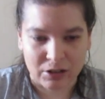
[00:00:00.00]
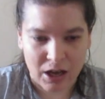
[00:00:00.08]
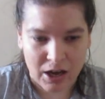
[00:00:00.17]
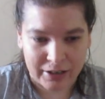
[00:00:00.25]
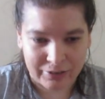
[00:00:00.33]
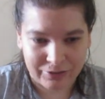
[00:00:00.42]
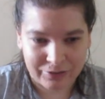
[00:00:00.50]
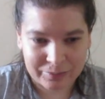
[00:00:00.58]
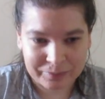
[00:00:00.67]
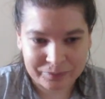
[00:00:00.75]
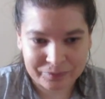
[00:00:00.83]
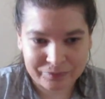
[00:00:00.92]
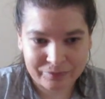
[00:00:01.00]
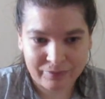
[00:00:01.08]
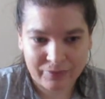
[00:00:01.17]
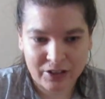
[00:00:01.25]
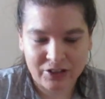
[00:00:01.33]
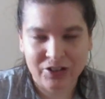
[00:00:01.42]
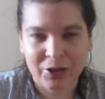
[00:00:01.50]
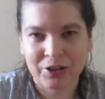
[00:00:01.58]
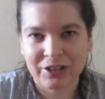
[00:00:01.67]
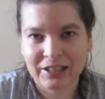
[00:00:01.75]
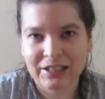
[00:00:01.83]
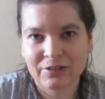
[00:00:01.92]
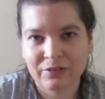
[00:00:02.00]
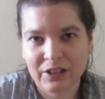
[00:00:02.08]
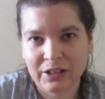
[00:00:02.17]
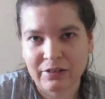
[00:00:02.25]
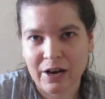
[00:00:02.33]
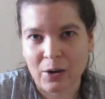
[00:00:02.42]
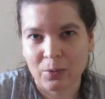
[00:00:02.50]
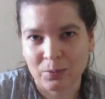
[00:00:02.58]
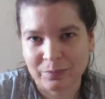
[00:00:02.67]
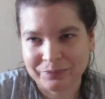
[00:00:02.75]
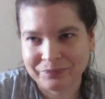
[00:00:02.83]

life. So you need to figure out